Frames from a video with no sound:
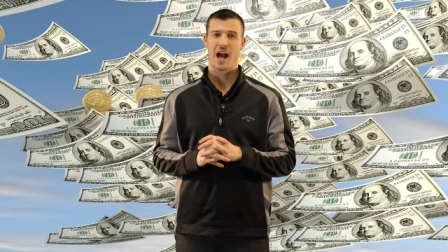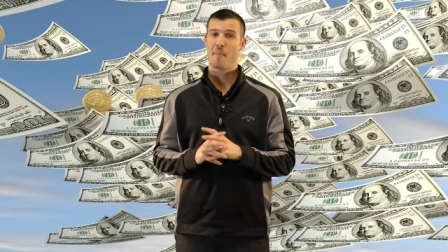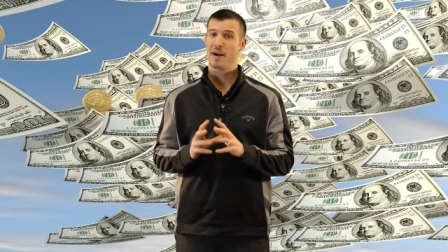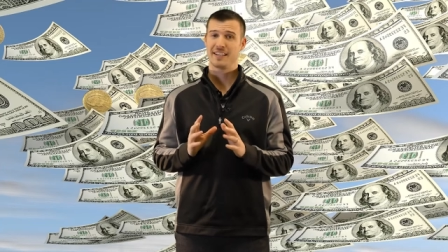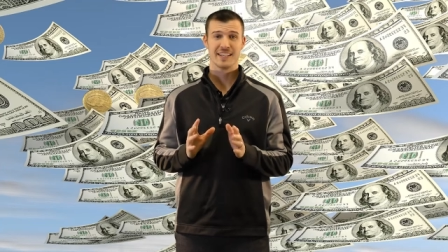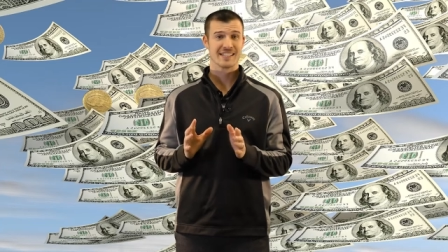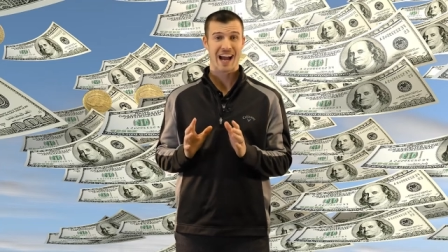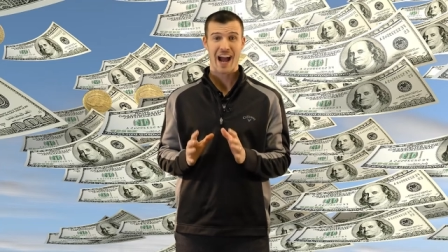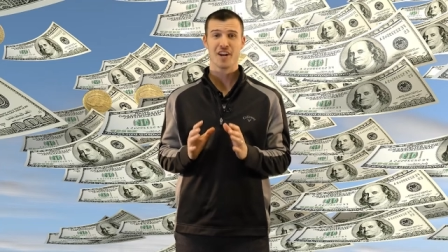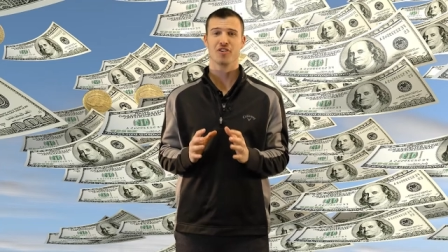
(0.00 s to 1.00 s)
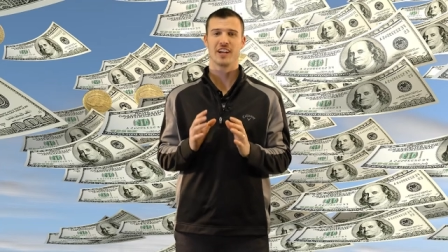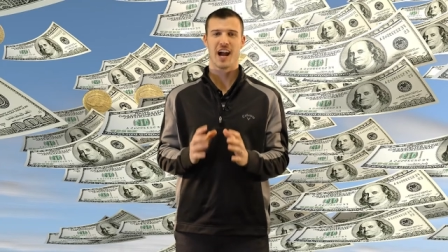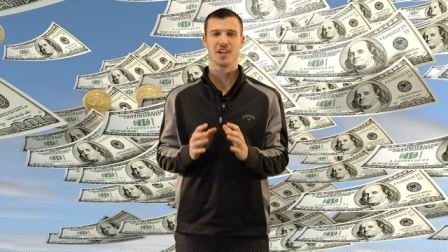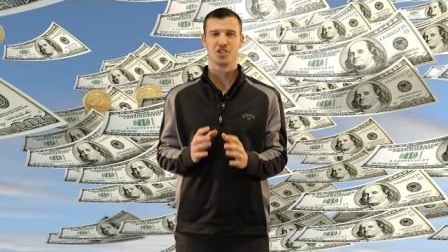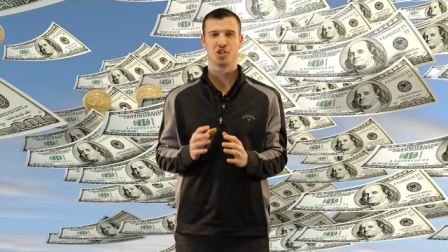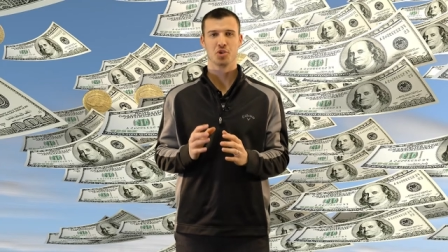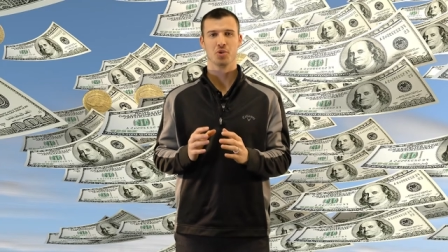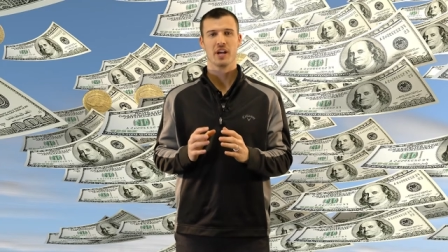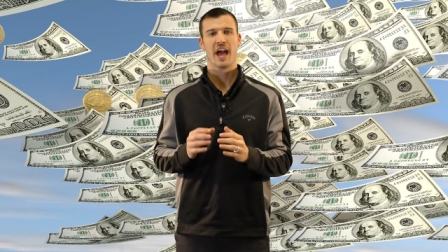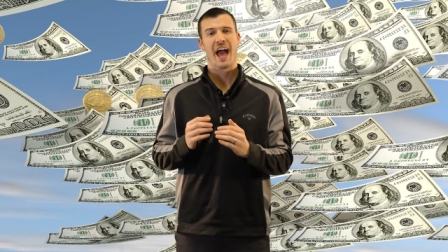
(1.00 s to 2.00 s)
I bet this title got you.